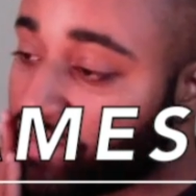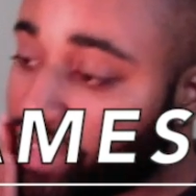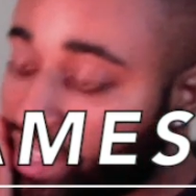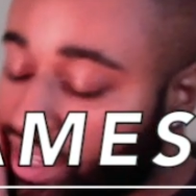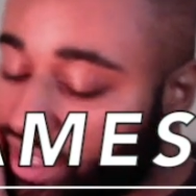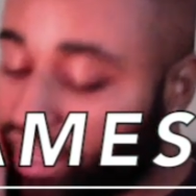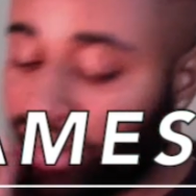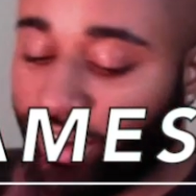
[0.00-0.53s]

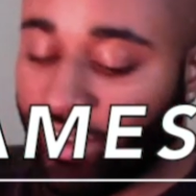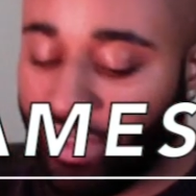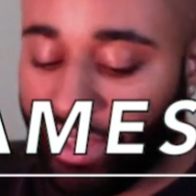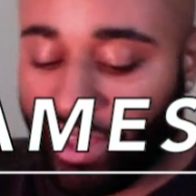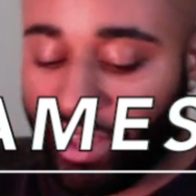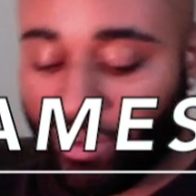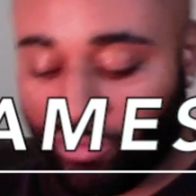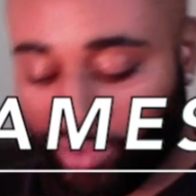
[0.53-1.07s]
Like, oh
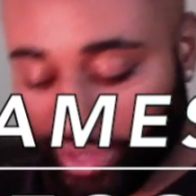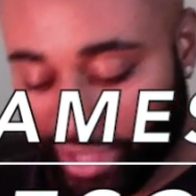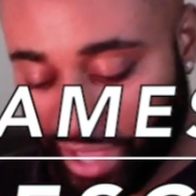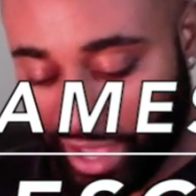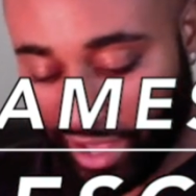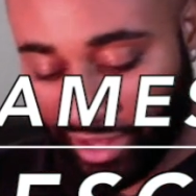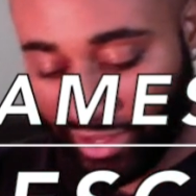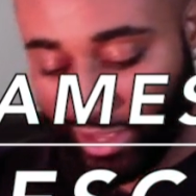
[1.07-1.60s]
yeah, I
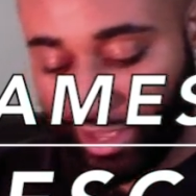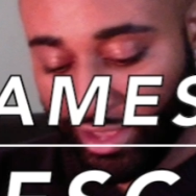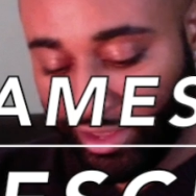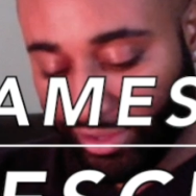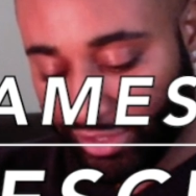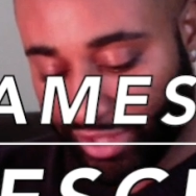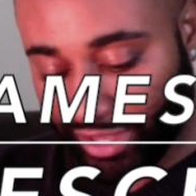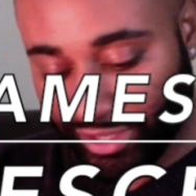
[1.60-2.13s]
forgot. Yeah,
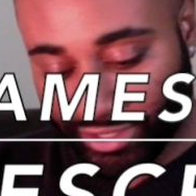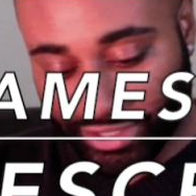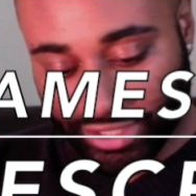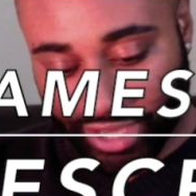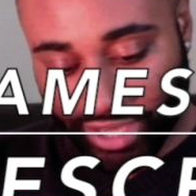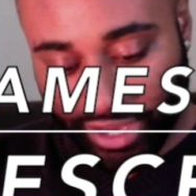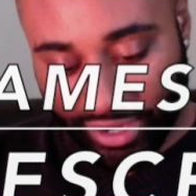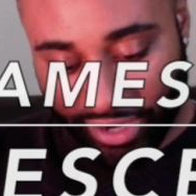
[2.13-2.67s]
you're like
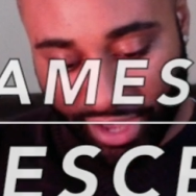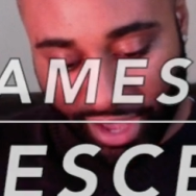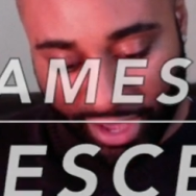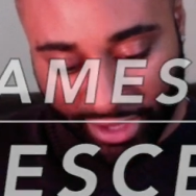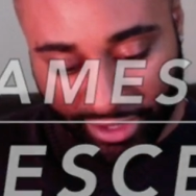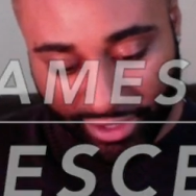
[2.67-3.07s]
J-Knot,